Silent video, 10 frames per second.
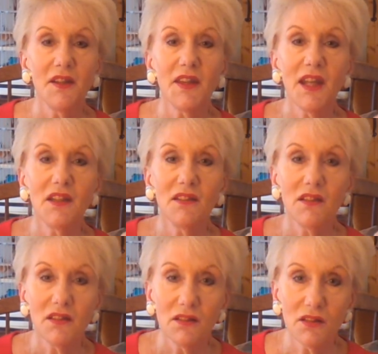then
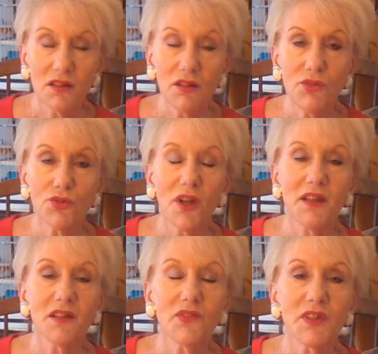2
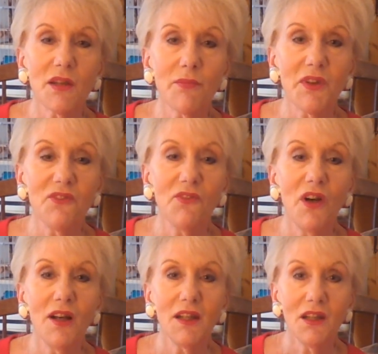strands for something
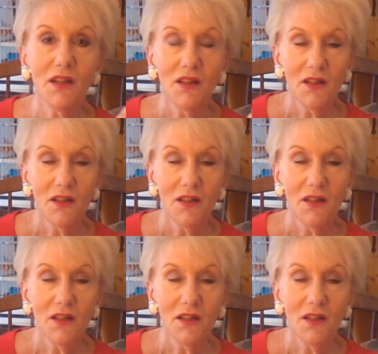finer,